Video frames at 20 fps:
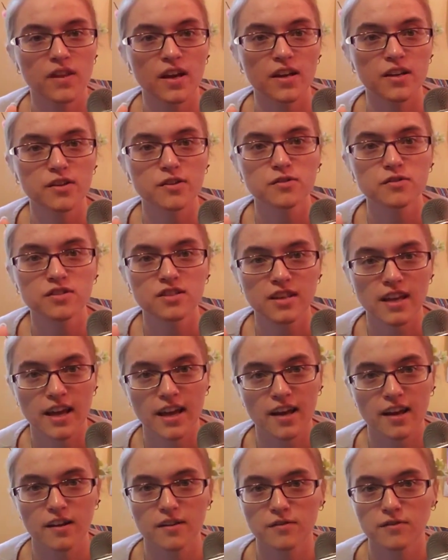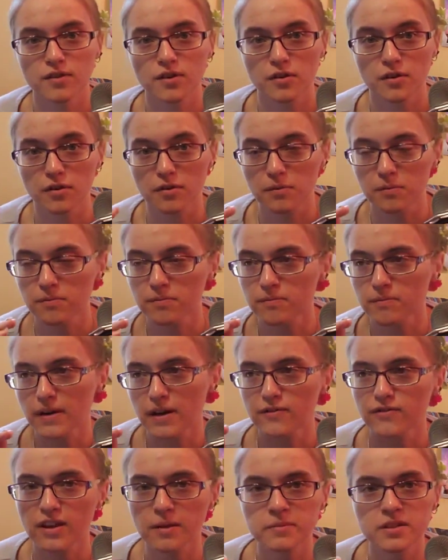
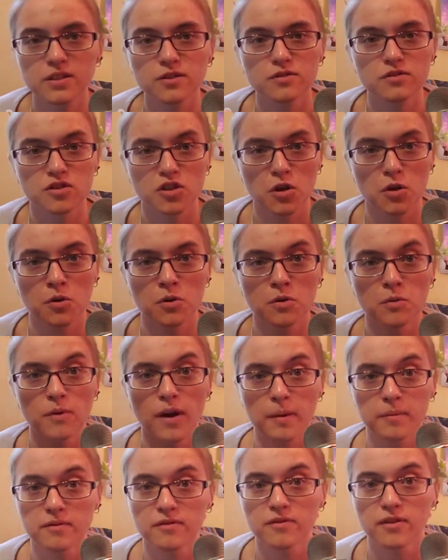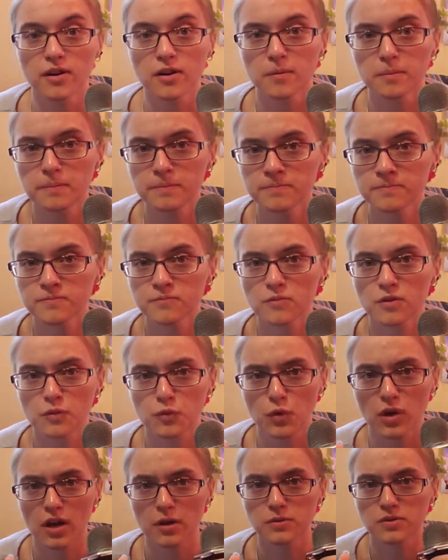My family used to own a rabbit farm
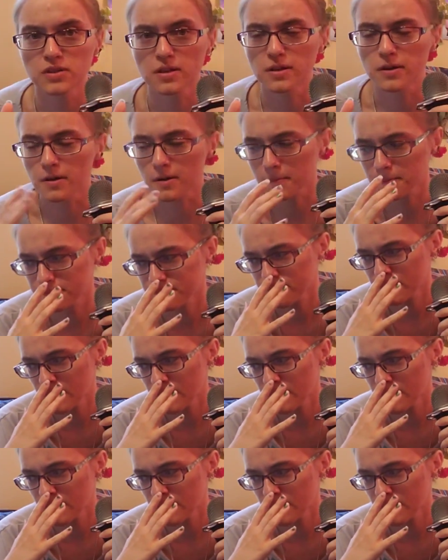when I was younger.